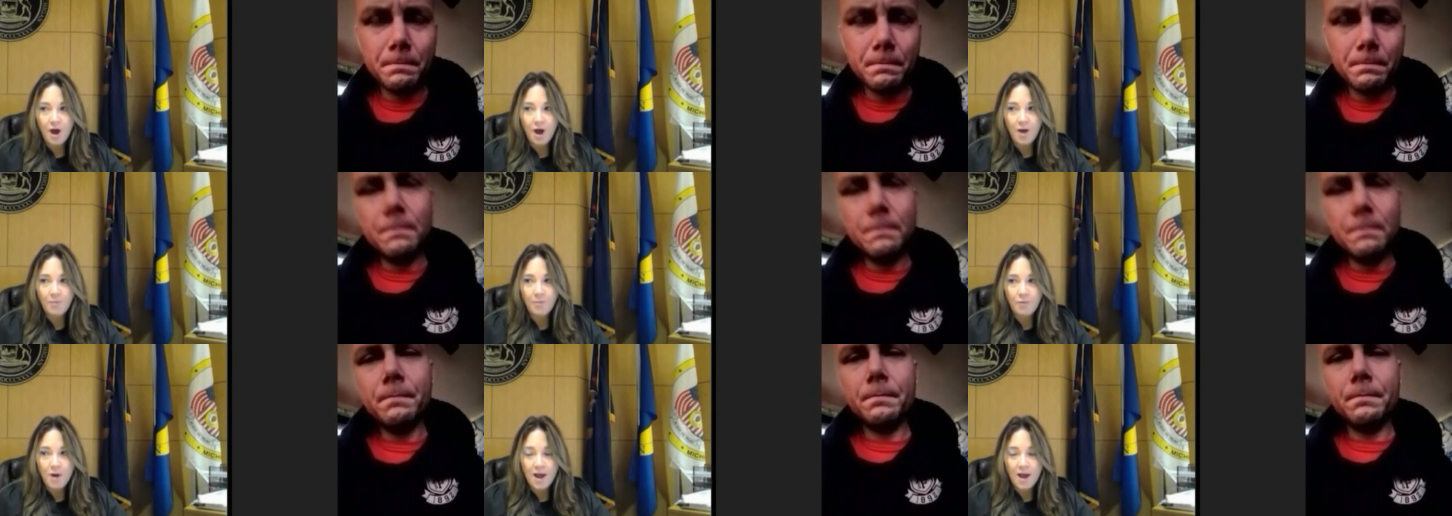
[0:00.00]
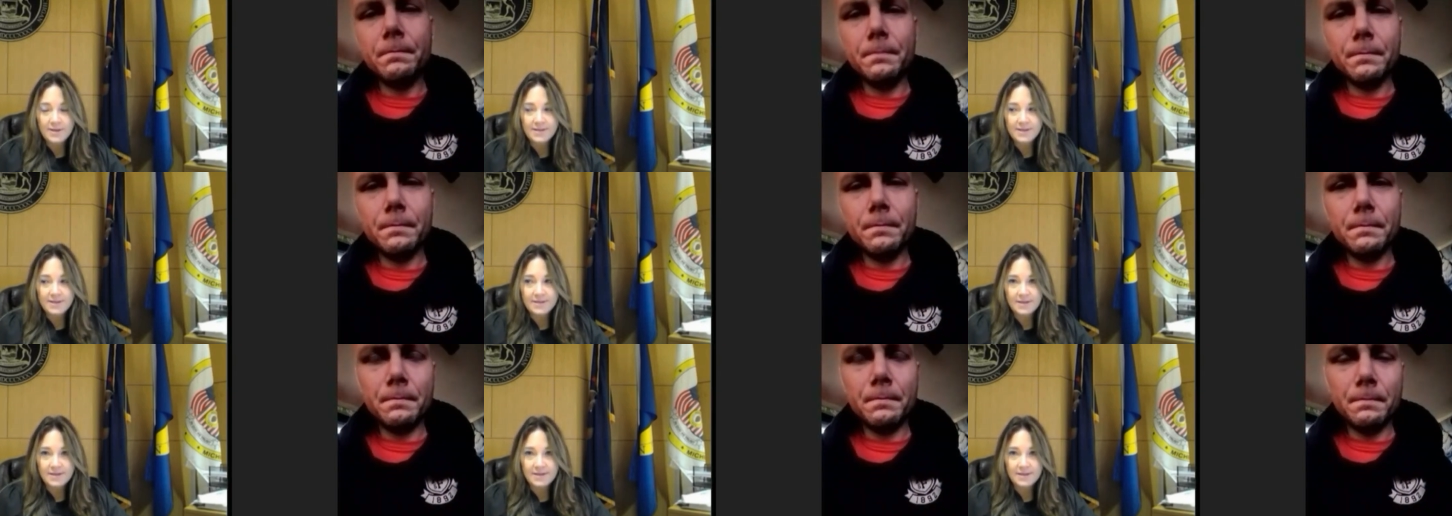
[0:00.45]
Speaker 1: Your
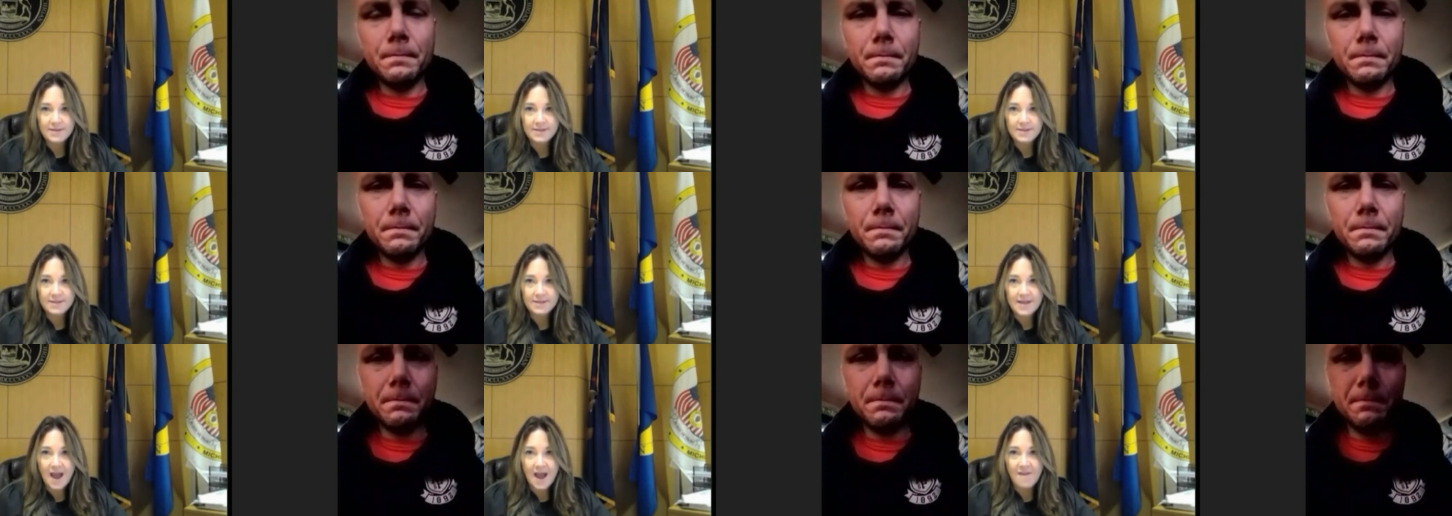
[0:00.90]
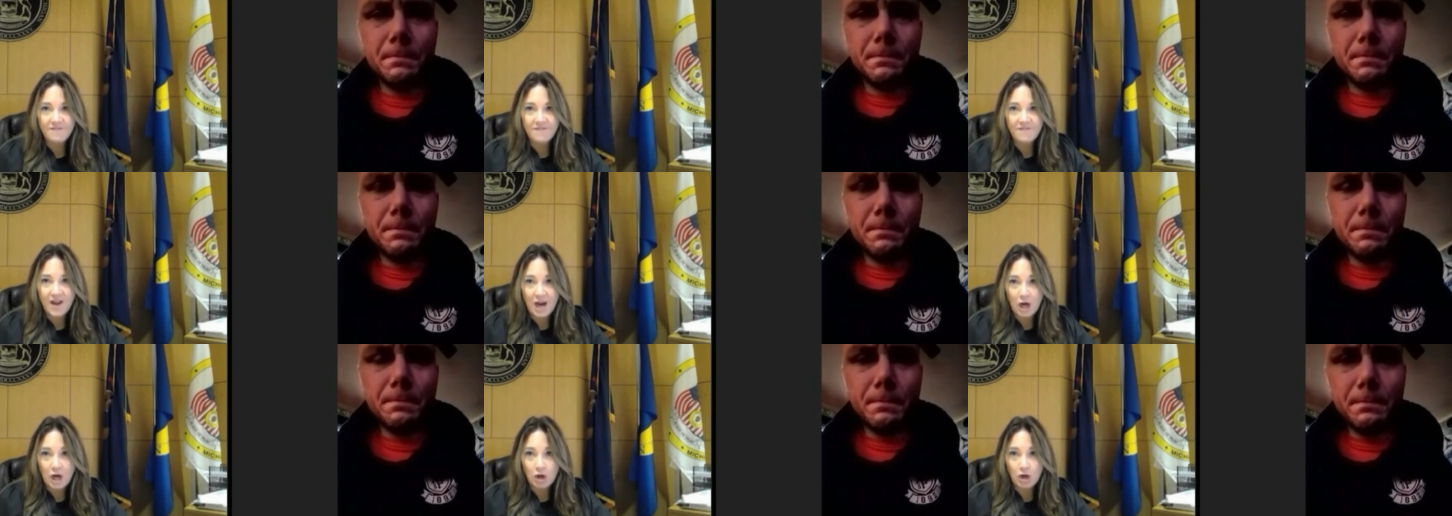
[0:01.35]
thought process that this
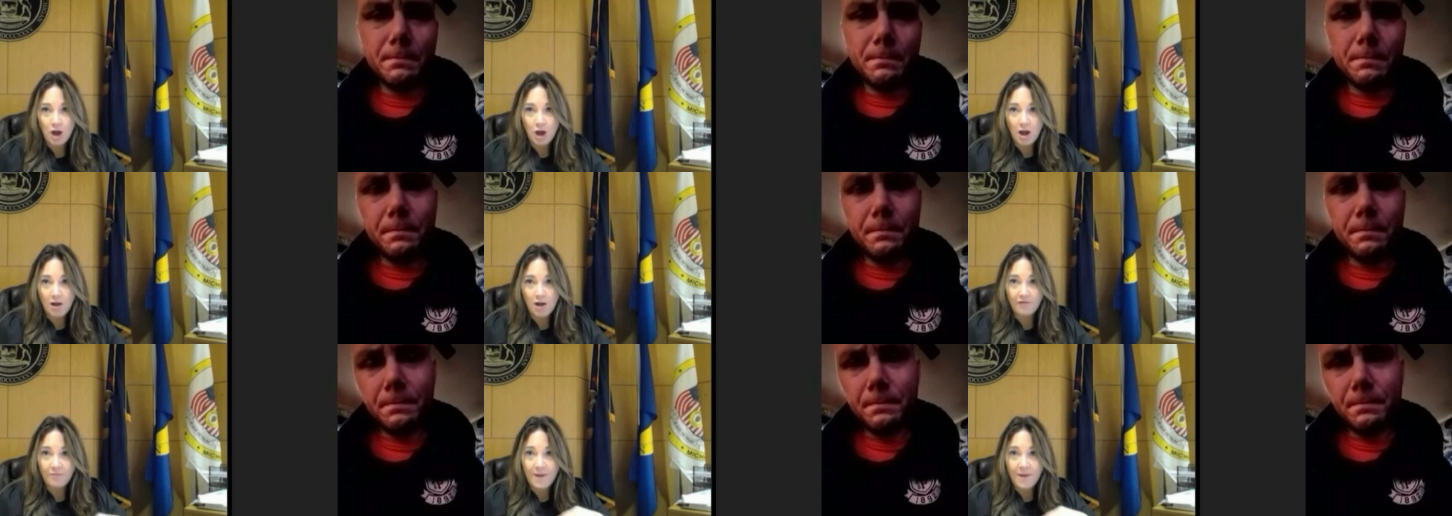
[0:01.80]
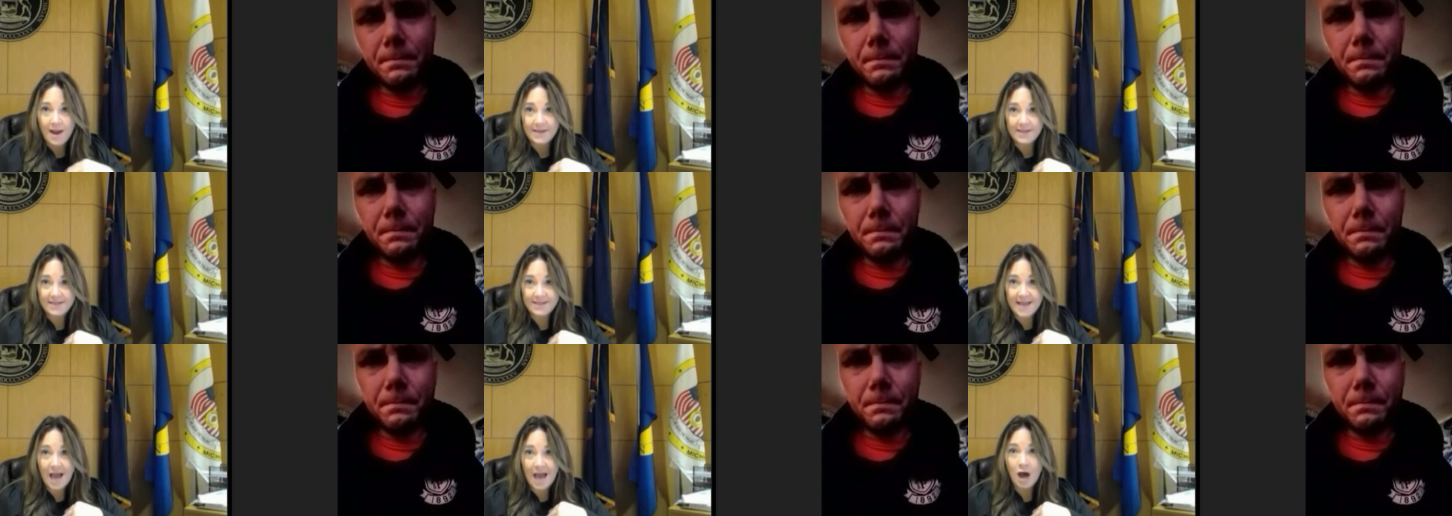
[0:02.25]
is not fair
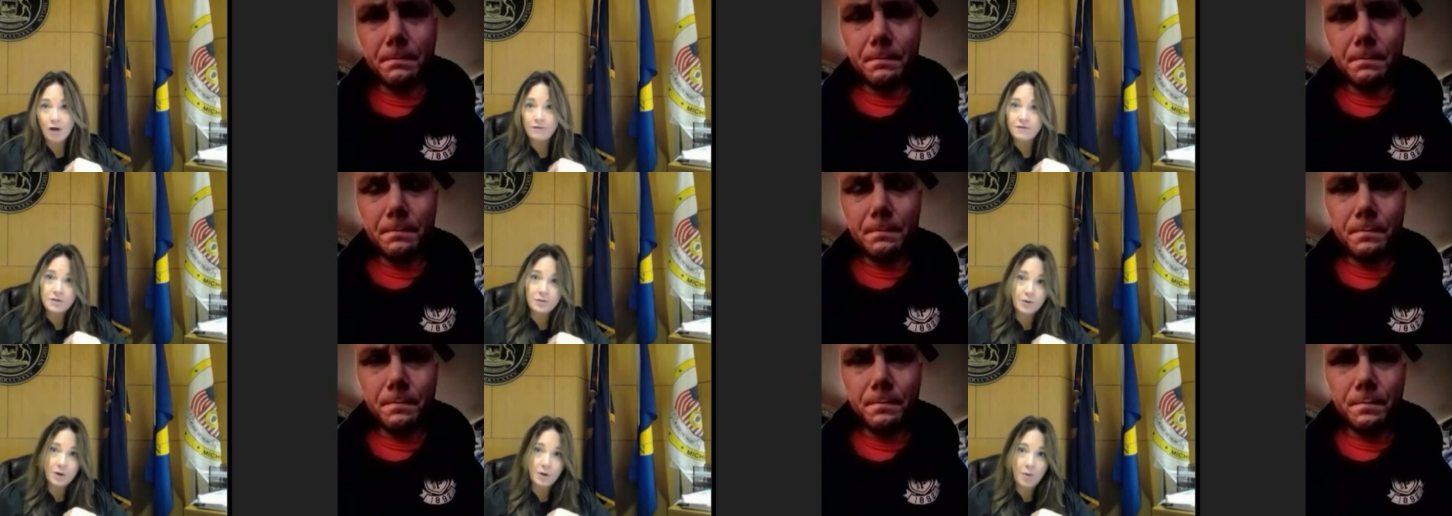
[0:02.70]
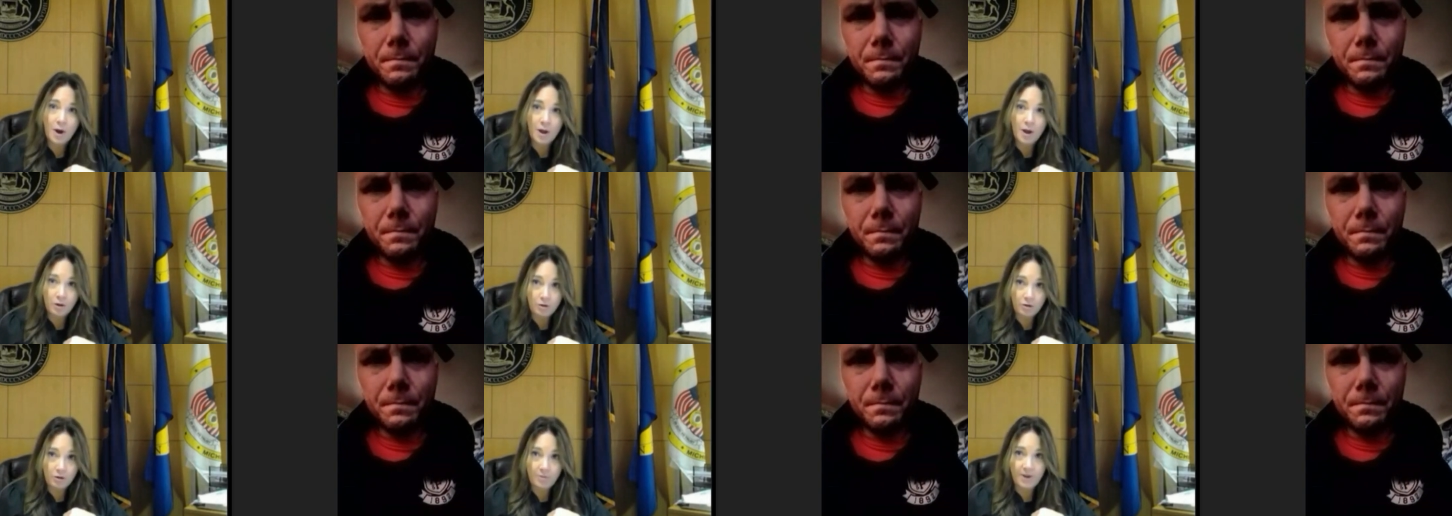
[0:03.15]
of
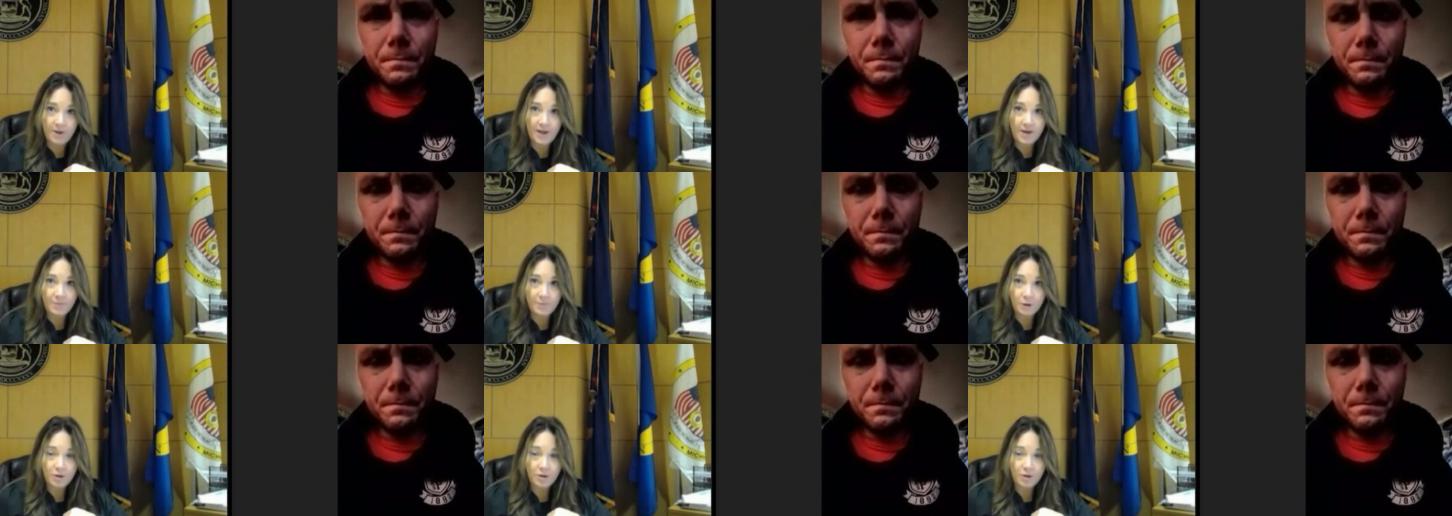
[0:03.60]
myself to require